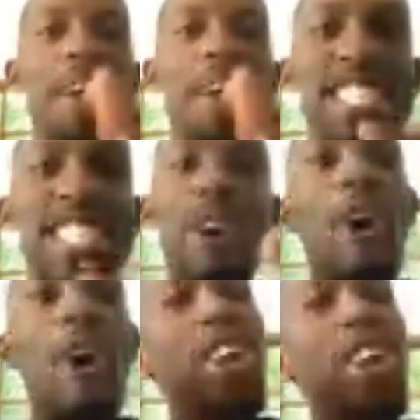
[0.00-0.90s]
So
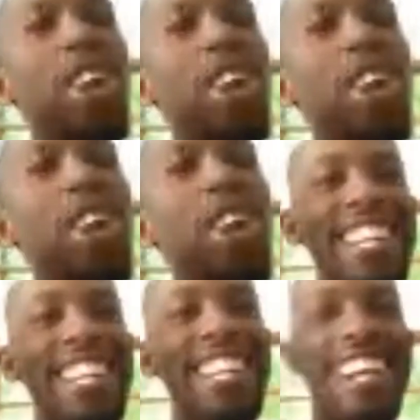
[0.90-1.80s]
imagine all the
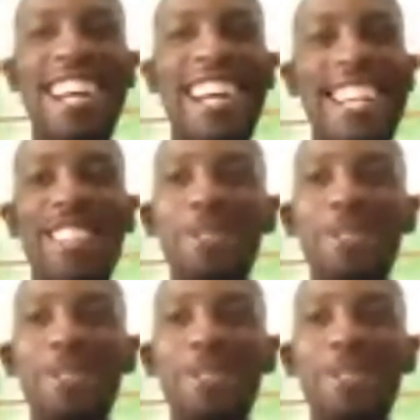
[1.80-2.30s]
adrenaline rush